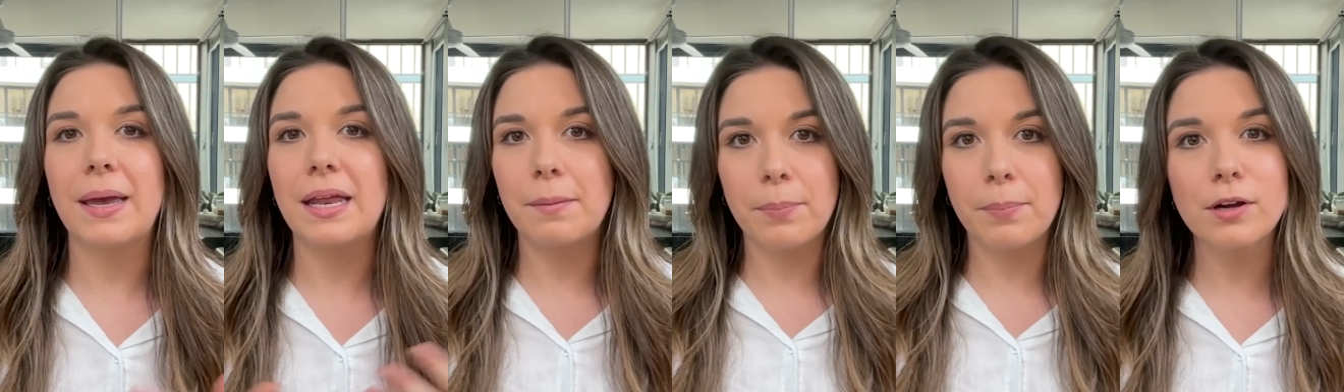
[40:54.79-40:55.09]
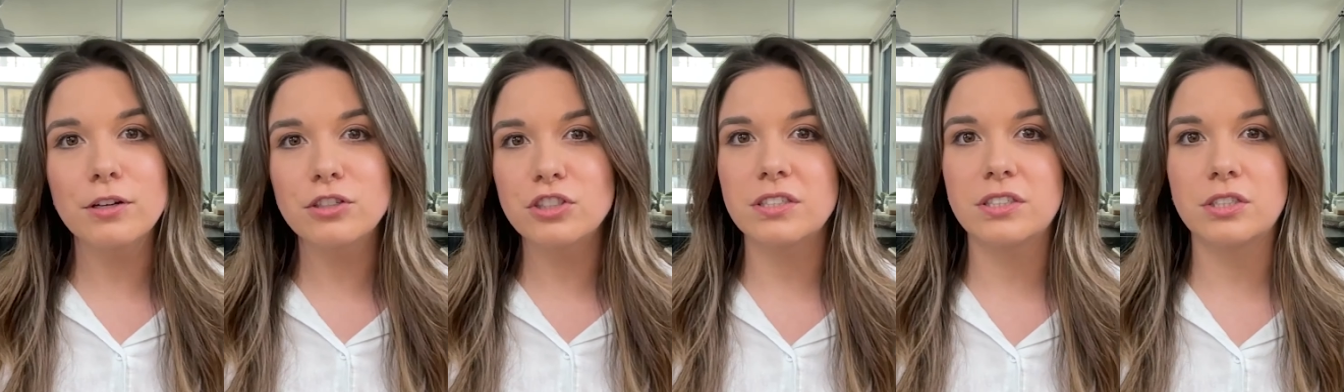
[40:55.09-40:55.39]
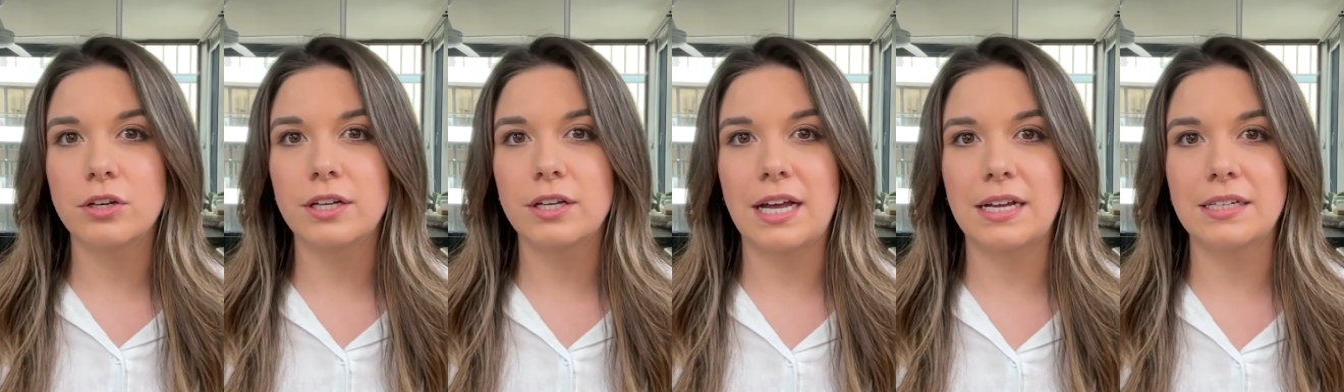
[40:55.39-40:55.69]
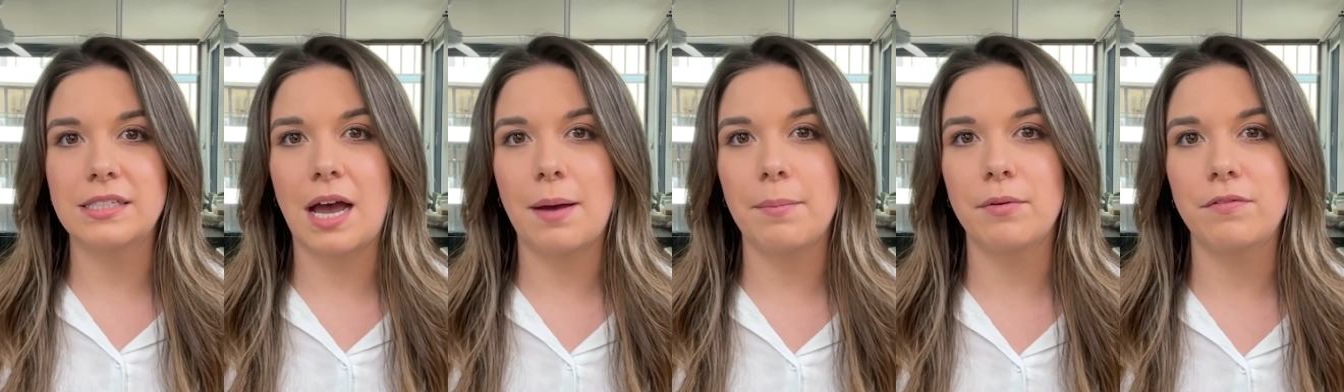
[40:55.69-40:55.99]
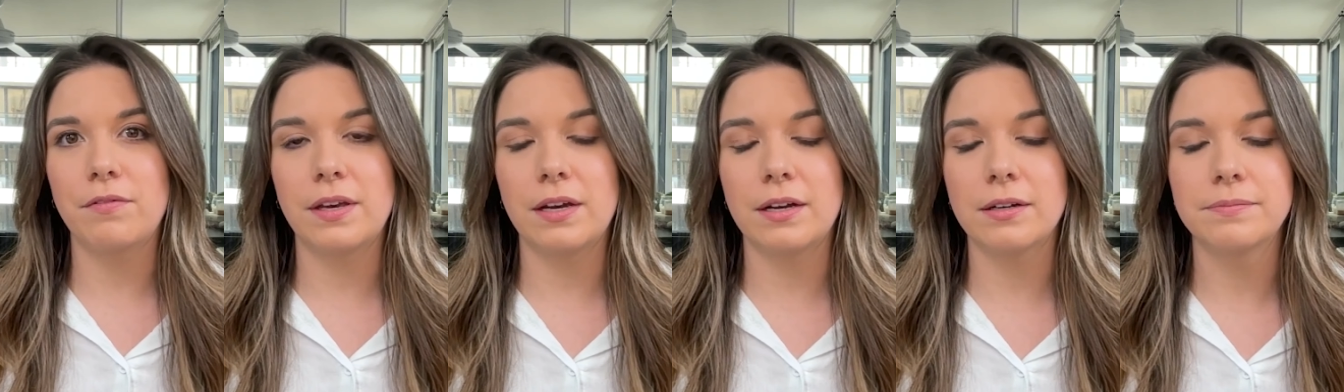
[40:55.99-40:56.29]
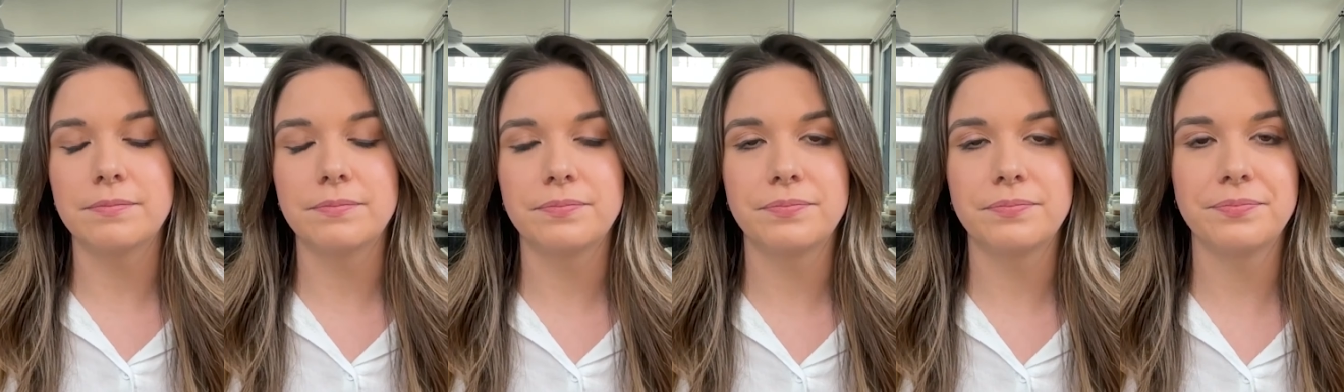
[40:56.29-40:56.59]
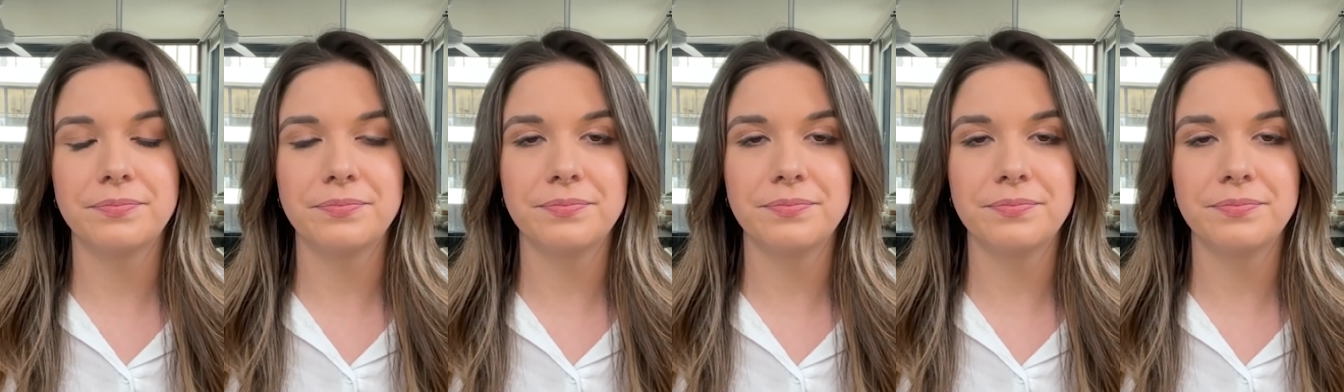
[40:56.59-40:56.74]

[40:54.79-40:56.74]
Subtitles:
made a purchase during that time of year.